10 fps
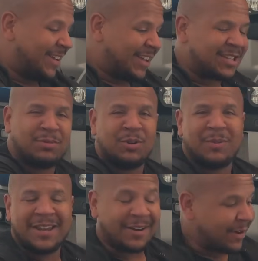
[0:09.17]
It's
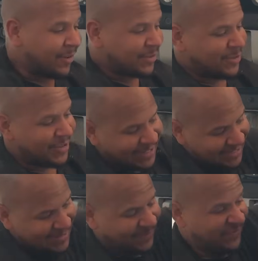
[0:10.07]
blooming here in Arizona.
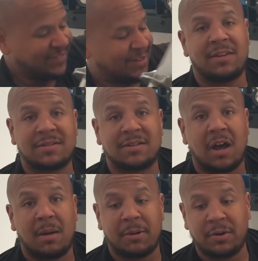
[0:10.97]
This is the
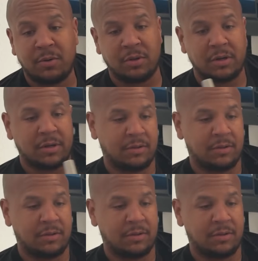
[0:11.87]
COBB intercooler.